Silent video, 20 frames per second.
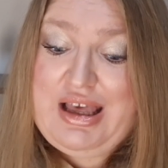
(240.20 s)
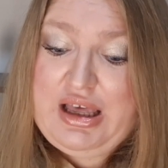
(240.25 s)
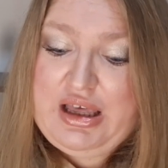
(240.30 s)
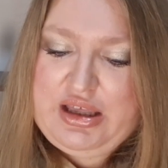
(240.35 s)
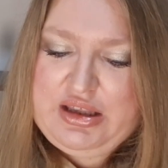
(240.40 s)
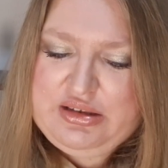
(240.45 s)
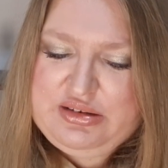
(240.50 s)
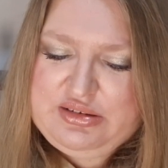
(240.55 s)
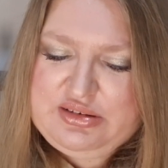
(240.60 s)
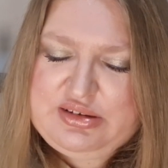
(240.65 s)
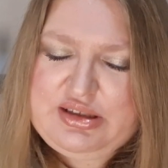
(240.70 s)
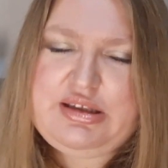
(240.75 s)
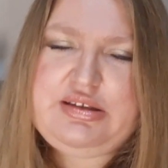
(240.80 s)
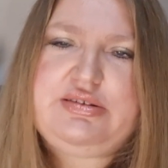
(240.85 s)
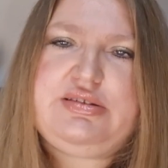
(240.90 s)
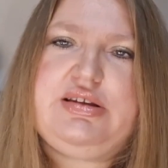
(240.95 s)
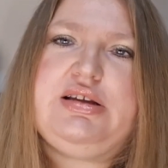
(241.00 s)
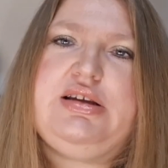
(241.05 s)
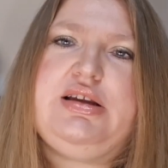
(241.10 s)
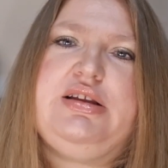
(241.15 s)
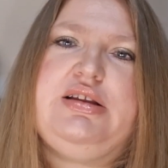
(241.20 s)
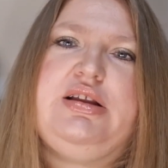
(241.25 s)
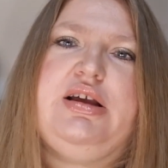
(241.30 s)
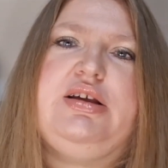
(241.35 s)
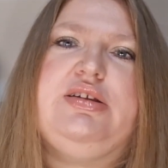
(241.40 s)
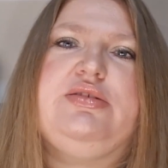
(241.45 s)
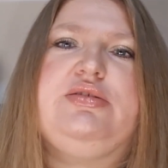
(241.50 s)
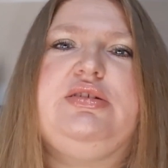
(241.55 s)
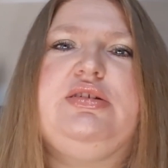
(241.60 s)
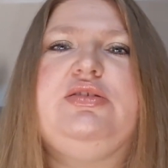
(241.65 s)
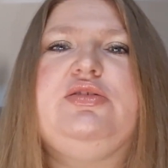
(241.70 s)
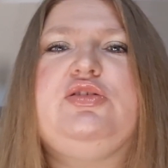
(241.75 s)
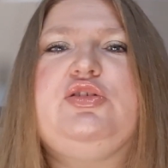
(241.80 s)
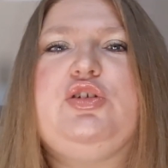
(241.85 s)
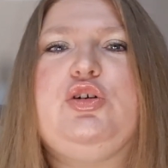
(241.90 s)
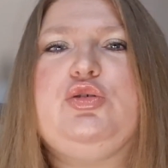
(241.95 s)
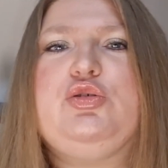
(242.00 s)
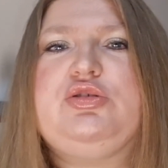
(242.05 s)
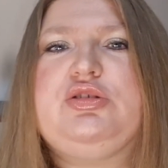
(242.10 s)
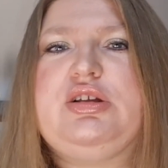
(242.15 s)
It says that it has this
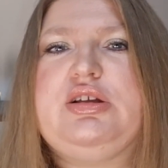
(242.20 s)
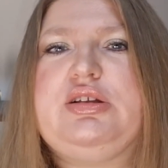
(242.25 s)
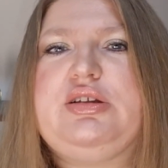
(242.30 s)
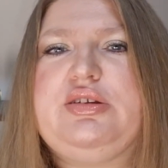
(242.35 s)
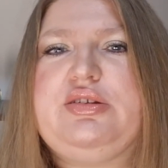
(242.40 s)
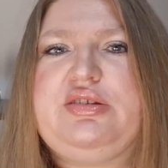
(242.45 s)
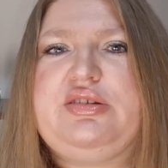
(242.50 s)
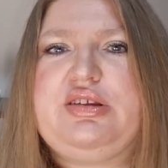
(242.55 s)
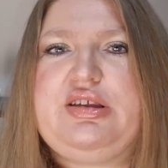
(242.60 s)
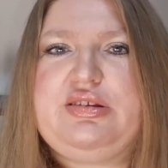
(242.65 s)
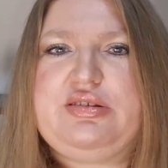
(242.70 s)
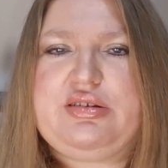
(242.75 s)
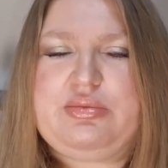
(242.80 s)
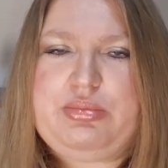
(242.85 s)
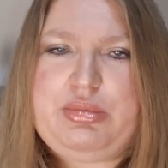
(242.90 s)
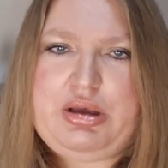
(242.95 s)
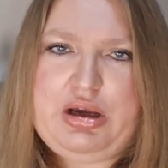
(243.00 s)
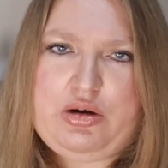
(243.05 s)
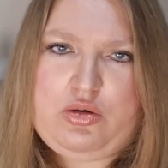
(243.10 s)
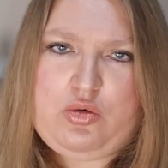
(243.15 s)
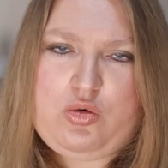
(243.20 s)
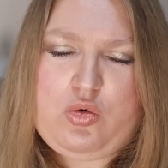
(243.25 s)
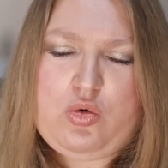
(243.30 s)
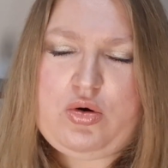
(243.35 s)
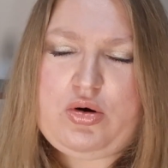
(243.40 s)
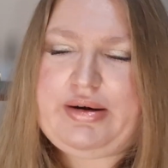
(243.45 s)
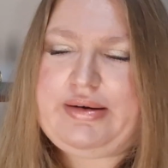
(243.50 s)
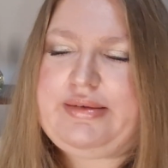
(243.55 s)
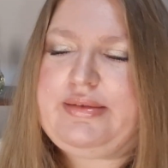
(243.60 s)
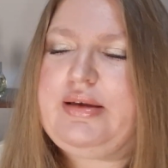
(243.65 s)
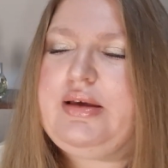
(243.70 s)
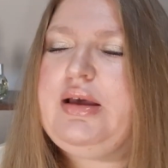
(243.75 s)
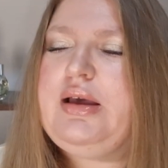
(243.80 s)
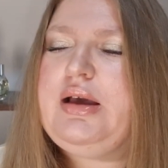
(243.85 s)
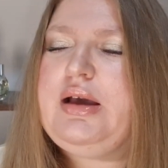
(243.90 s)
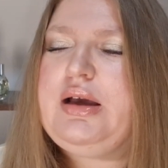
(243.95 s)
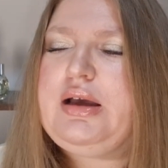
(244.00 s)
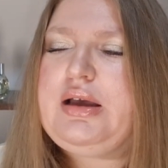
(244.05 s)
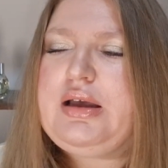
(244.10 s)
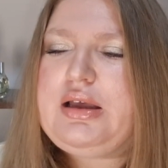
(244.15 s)
toasted sesame accord.
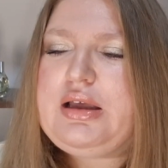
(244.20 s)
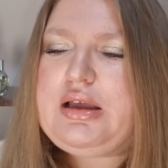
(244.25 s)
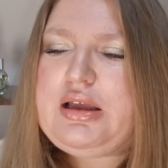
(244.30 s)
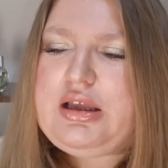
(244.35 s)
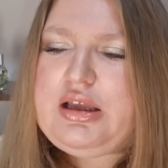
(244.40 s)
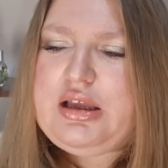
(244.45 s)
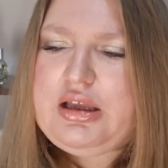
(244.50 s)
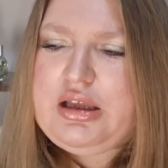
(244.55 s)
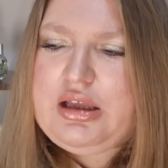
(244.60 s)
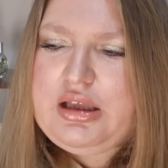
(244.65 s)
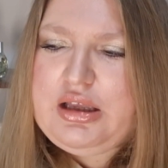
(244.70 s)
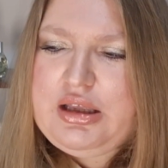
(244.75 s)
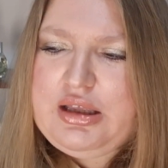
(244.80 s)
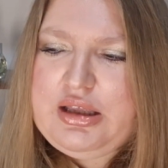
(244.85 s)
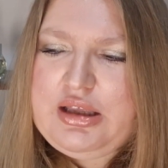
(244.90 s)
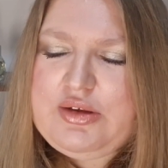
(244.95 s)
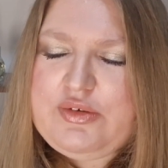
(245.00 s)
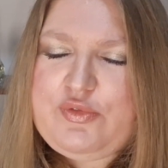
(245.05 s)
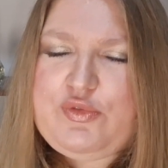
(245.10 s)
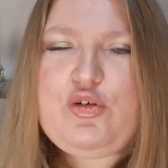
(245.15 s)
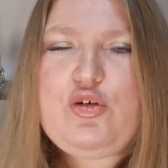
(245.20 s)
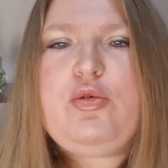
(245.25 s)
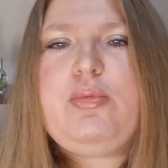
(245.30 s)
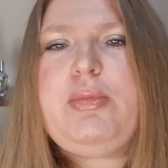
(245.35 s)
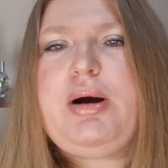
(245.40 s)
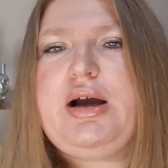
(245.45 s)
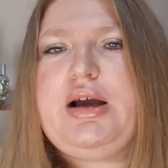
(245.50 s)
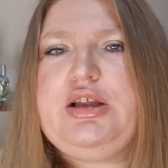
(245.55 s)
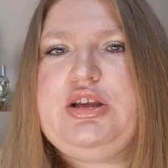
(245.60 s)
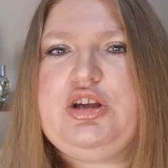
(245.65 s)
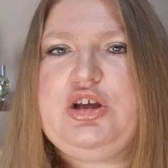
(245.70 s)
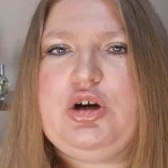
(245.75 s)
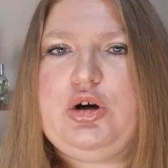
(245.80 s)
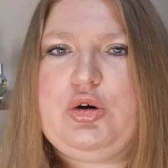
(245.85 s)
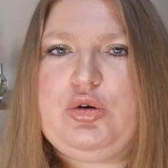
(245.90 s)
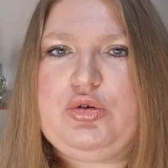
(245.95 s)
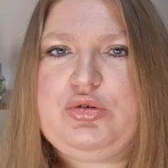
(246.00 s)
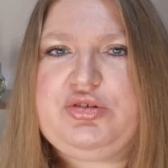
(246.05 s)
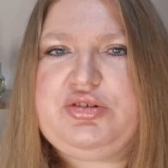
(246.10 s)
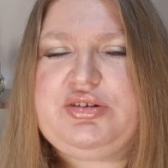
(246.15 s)
For my
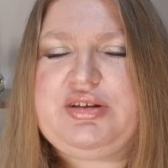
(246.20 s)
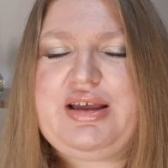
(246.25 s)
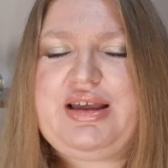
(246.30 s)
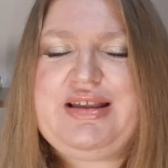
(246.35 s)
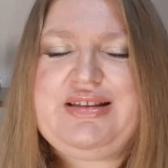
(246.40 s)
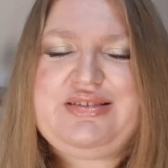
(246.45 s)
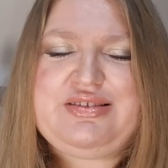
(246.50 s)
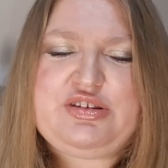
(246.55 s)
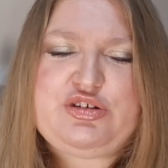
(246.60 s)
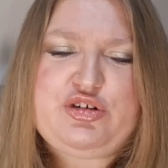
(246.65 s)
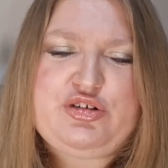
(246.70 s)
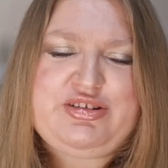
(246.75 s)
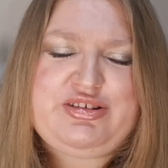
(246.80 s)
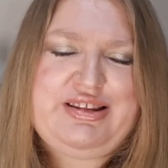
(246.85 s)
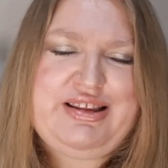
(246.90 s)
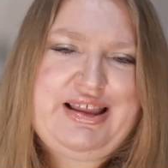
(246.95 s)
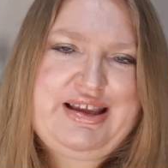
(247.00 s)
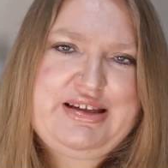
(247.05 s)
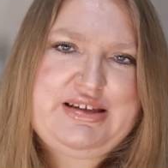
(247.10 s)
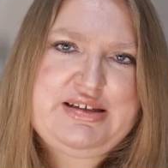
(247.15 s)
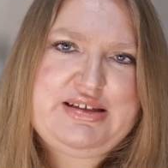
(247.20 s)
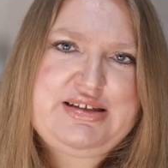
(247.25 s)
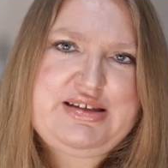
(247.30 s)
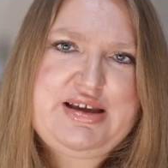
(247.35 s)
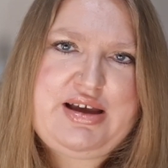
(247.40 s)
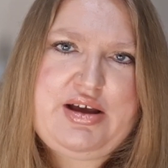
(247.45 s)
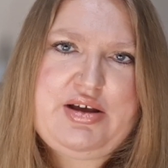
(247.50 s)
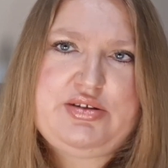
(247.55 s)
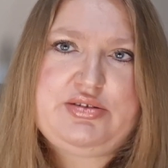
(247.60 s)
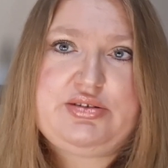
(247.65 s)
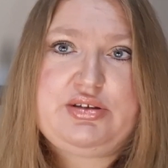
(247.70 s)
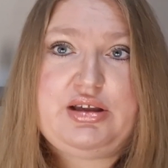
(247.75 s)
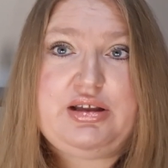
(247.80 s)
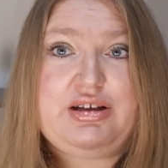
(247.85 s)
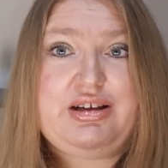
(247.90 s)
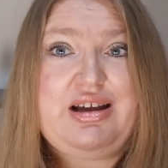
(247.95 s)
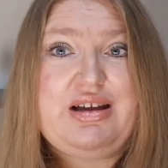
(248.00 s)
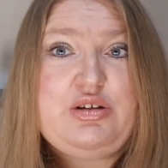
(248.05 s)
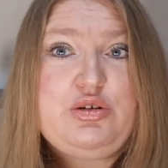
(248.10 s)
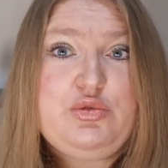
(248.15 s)
nose, it's translated as a
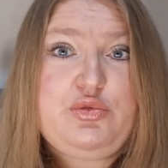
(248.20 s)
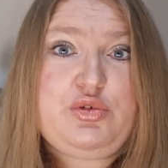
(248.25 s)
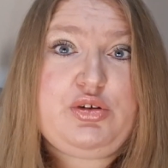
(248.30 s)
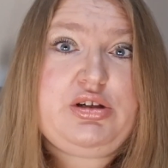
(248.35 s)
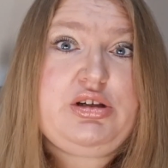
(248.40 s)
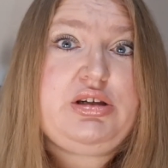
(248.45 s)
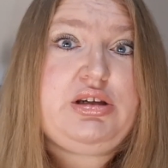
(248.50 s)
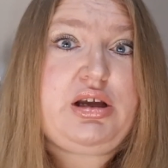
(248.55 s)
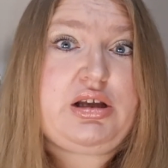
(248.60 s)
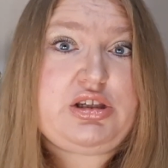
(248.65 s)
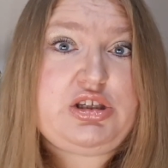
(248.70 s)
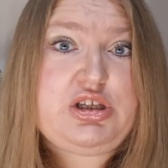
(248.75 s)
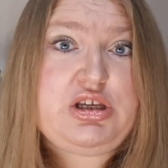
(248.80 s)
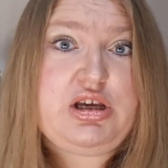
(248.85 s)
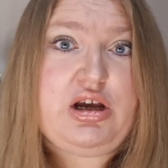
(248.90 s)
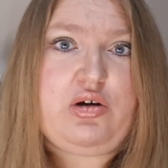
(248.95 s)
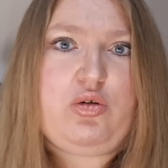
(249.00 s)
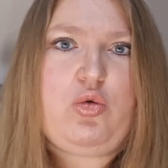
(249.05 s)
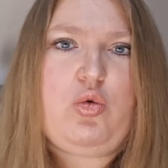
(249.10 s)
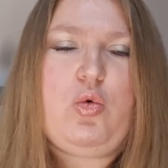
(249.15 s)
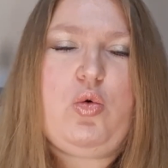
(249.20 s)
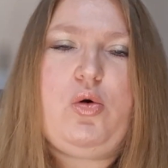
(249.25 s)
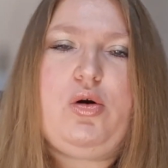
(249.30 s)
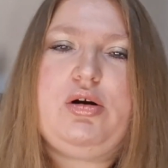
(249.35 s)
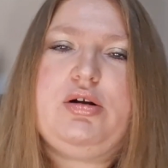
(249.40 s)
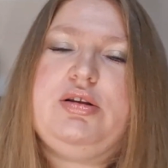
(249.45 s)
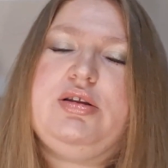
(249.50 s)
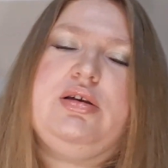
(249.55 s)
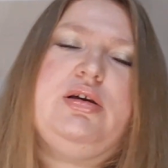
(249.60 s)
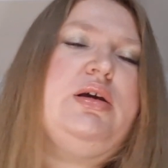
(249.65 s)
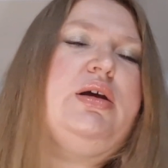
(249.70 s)
kind of a nutty accord,